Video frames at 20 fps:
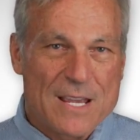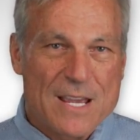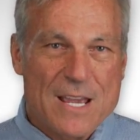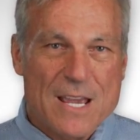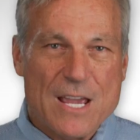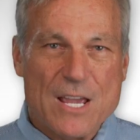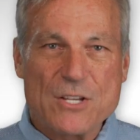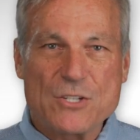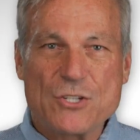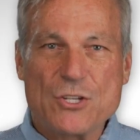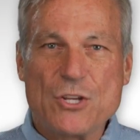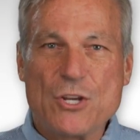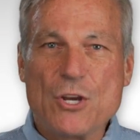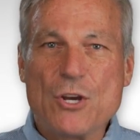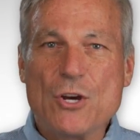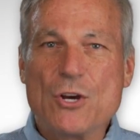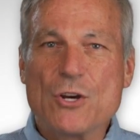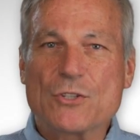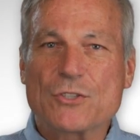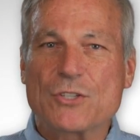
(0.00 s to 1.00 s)
is
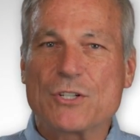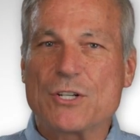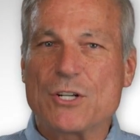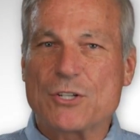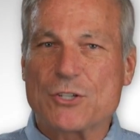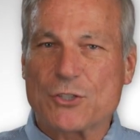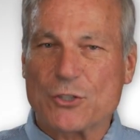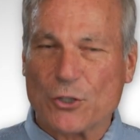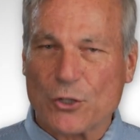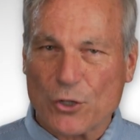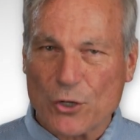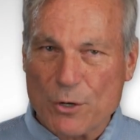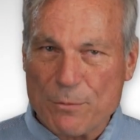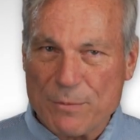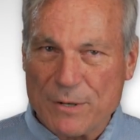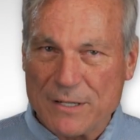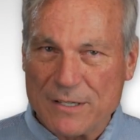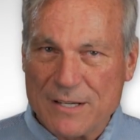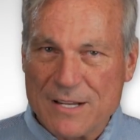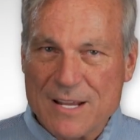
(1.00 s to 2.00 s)
used to
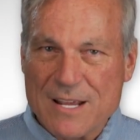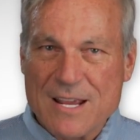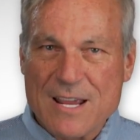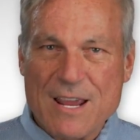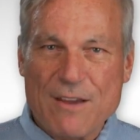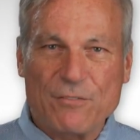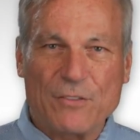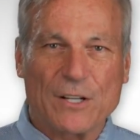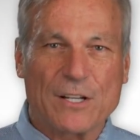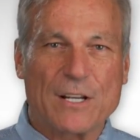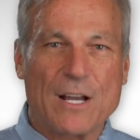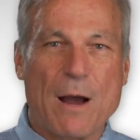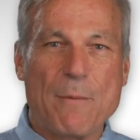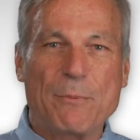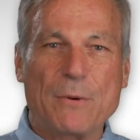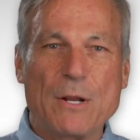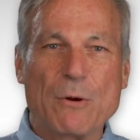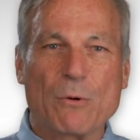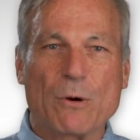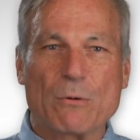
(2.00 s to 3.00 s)
determine if the
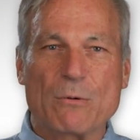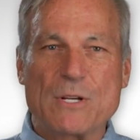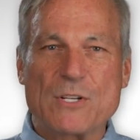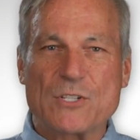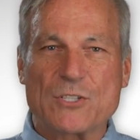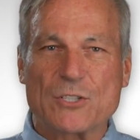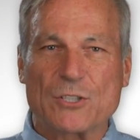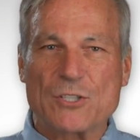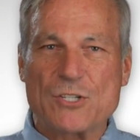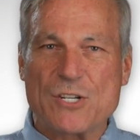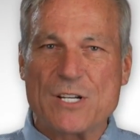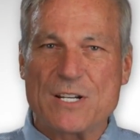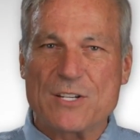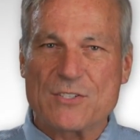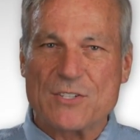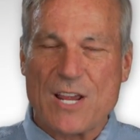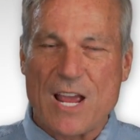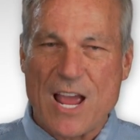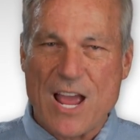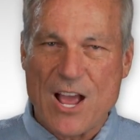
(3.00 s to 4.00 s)
company we're researching
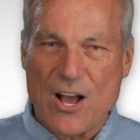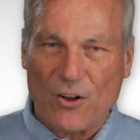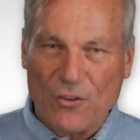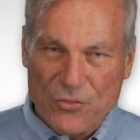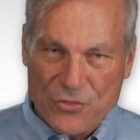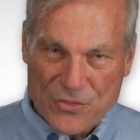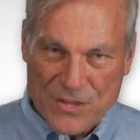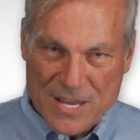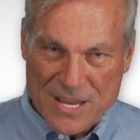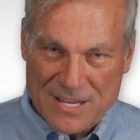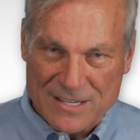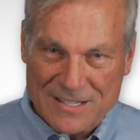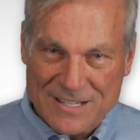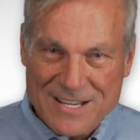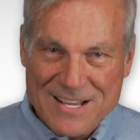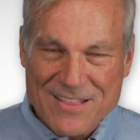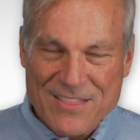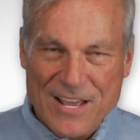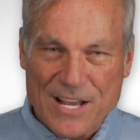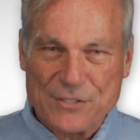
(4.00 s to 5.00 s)
is healthy.
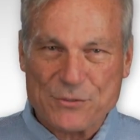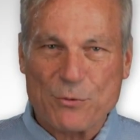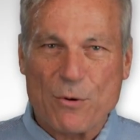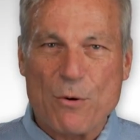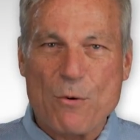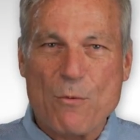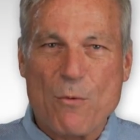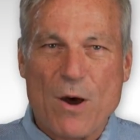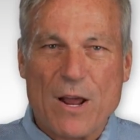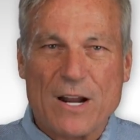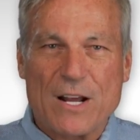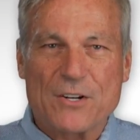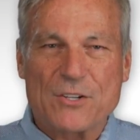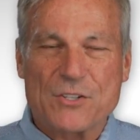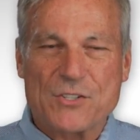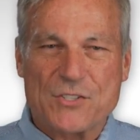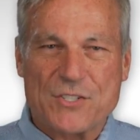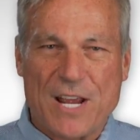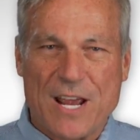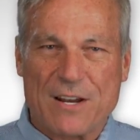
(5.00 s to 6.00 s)
That's what we want to
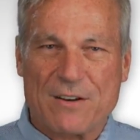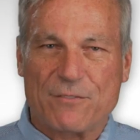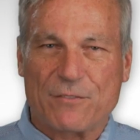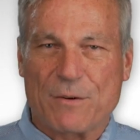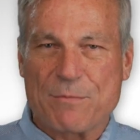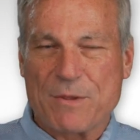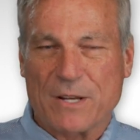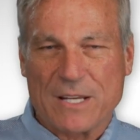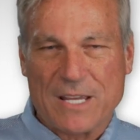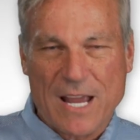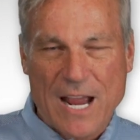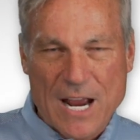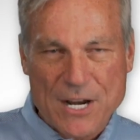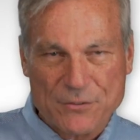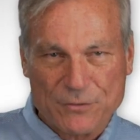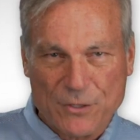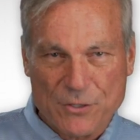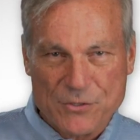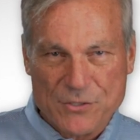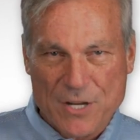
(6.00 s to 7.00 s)
understand from the cash
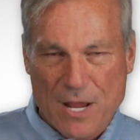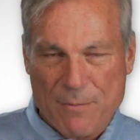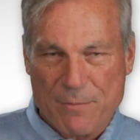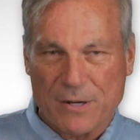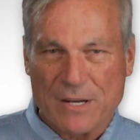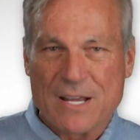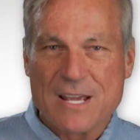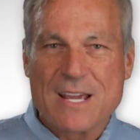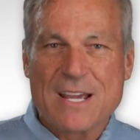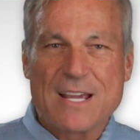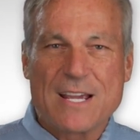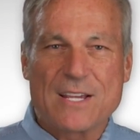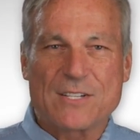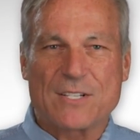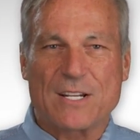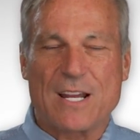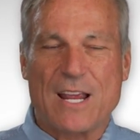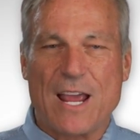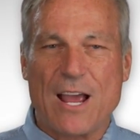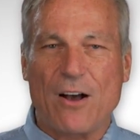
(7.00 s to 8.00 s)
flow statement. Is
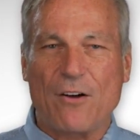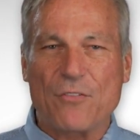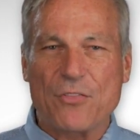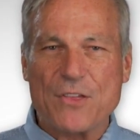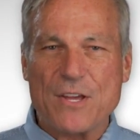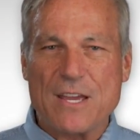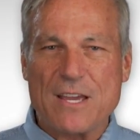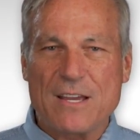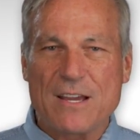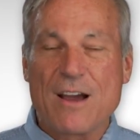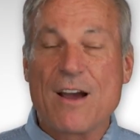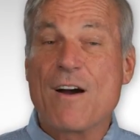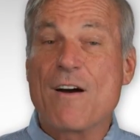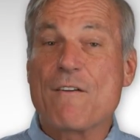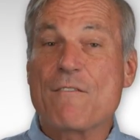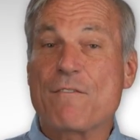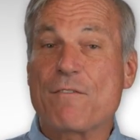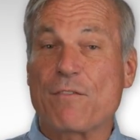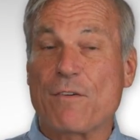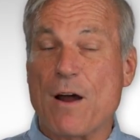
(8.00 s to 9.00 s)
it healthy
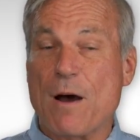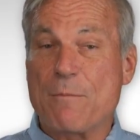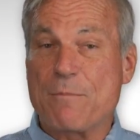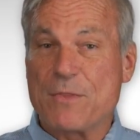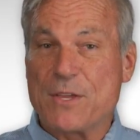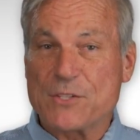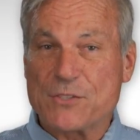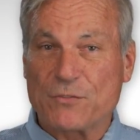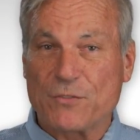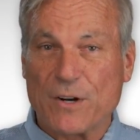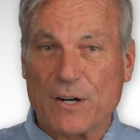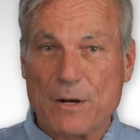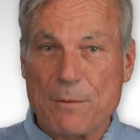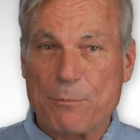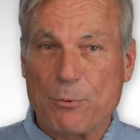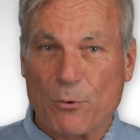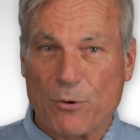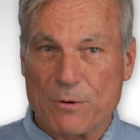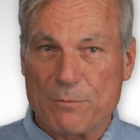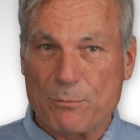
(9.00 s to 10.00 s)
from this very
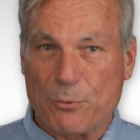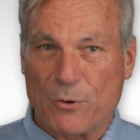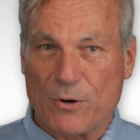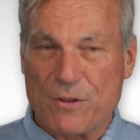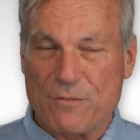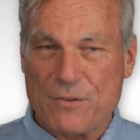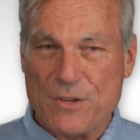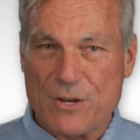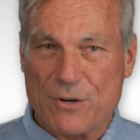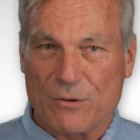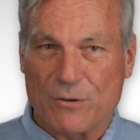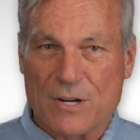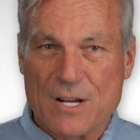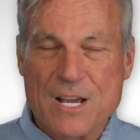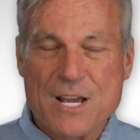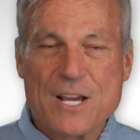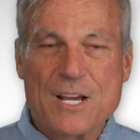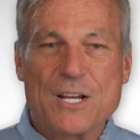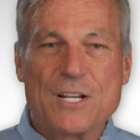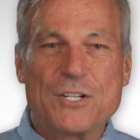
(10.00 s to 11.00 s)
important point of view?
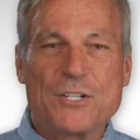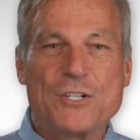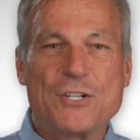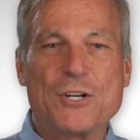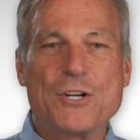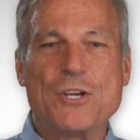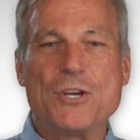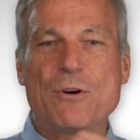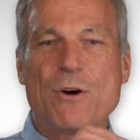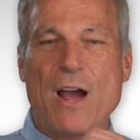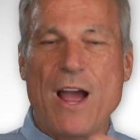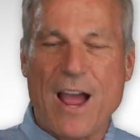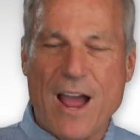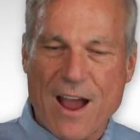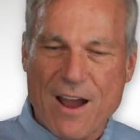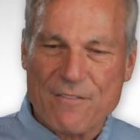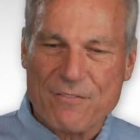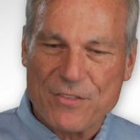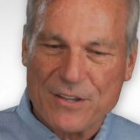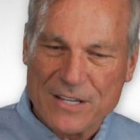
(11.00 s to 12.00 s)
Do you
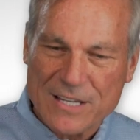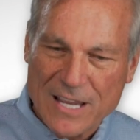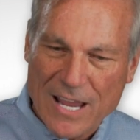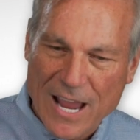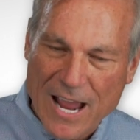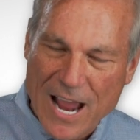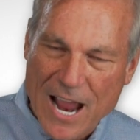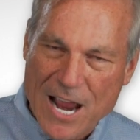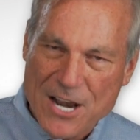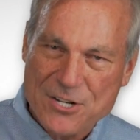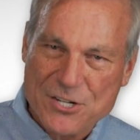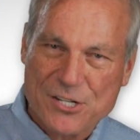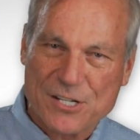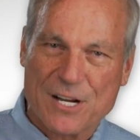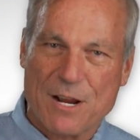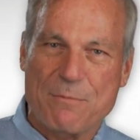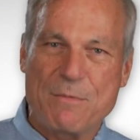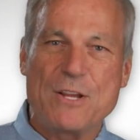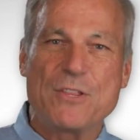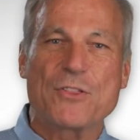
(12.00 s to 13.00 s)
have the cash
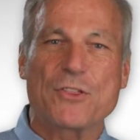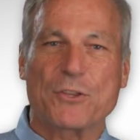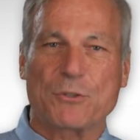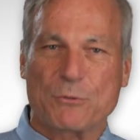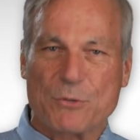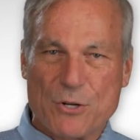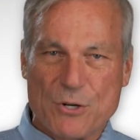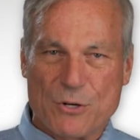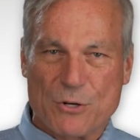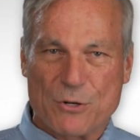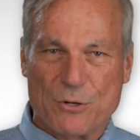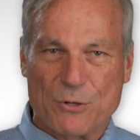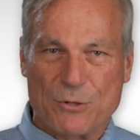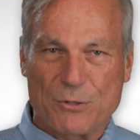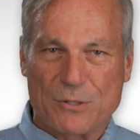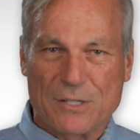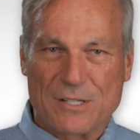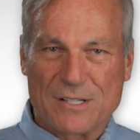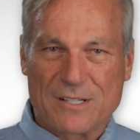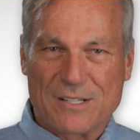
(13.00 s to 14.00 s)
coming through